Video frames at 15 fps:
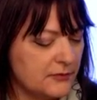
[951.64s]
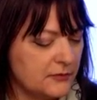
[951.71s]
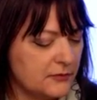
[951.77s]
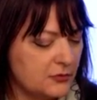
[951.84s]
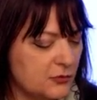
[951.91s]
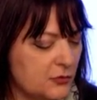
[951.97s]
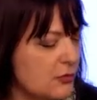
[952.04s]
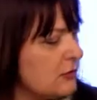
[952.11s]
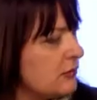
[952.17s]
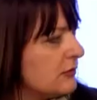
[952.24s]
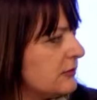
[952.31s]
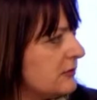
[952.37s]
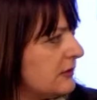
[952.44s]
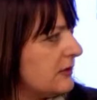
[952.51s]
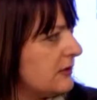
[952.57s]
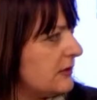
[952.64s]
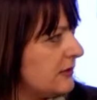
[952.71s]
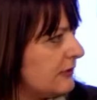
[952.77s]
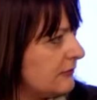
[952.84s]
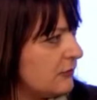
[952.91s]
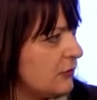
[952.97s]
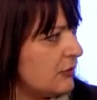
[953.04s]

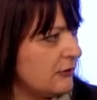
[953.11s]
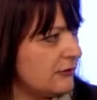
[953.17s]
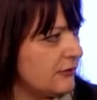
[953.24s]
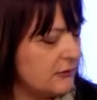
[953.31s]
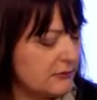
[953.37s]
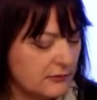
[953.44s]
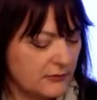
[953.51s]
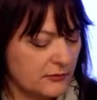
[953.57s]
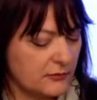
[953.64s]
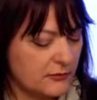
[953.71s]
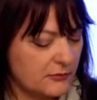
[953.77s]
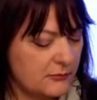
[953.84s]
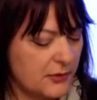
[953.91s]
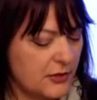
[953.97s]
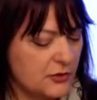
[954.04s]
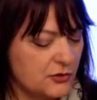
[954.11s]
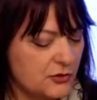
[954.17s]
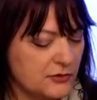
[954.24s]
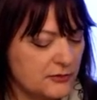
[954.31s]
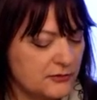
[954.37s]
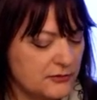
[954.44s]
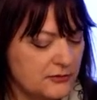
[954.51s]
strongly involving the
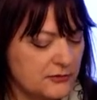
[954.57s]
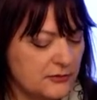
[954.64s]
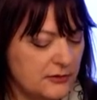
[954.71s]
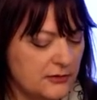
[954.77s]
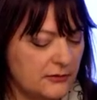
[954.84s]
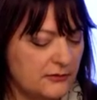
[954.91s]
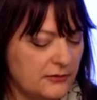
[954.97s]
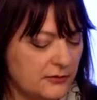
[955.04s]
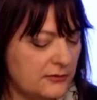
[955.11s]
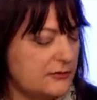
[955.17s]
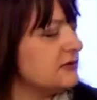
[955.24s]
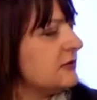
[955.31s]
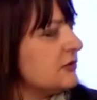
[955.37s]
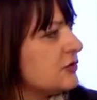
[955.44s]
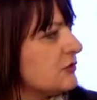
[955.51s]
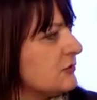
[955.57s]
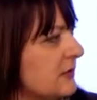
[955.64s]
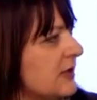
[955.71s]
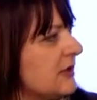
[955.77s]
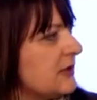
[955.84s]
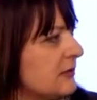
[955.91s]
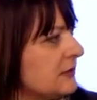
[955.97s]
patients in the
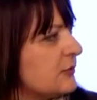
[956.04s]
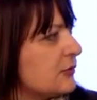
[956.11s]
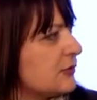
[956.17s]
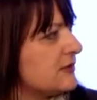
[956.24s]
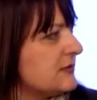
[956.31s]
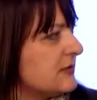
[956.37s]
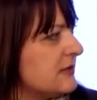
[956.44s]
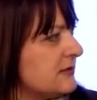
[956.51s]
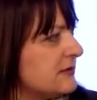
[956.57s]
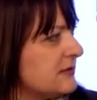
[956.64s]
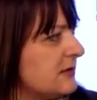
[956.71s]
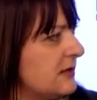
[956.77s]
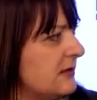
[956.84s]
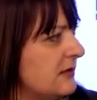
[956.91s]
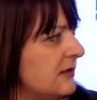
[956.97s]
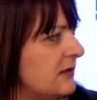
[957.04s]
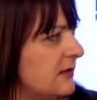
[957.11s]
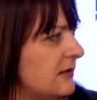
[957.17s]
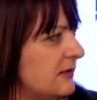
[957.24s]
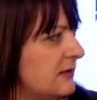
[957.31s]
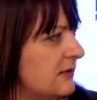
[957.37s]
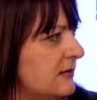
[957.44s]
decision-making process.
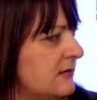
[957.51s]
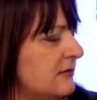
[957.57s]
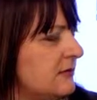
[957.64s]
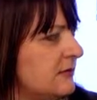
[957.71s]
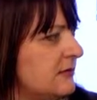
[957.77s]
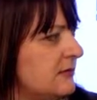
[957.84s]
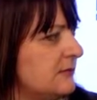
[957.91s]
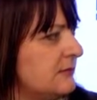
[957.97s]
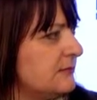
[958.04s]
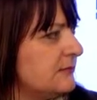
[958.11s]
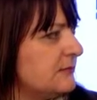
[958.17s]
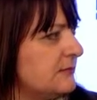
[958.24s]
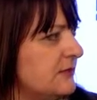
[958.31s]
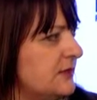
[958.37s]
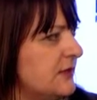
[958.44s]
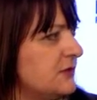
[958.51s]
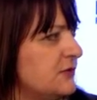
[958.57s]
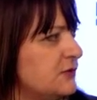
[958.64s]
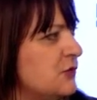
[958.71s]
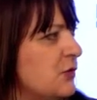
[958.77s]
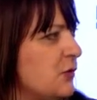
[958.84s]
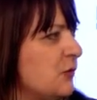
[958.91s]
There
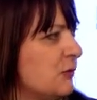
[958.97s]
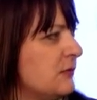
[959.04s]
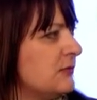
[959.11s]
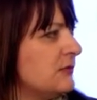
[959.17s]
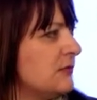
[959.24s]
is no